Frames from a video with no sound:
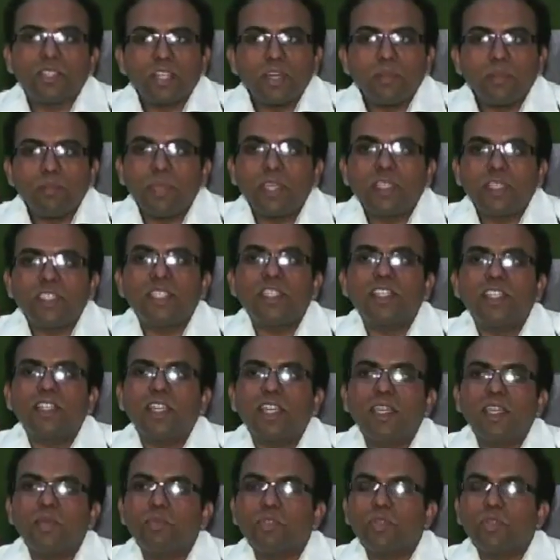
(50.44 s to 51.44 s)
three
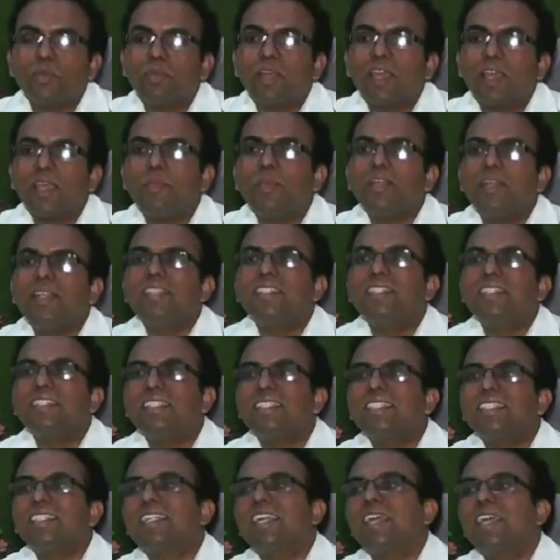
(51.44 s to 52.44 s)
basic types of diabetes
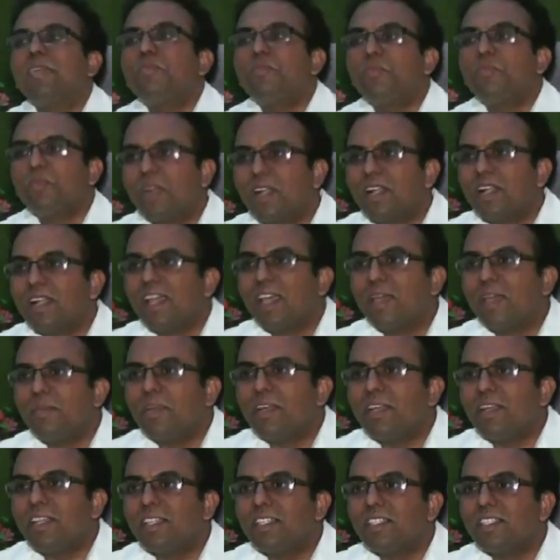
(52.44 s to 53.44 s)
is type 1
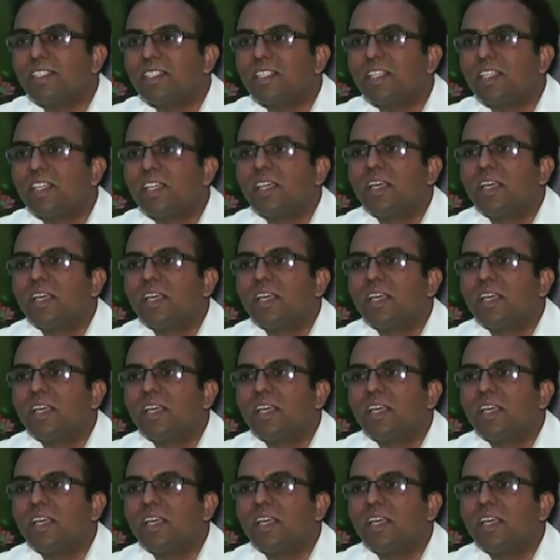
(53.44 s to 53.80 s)
diabetes,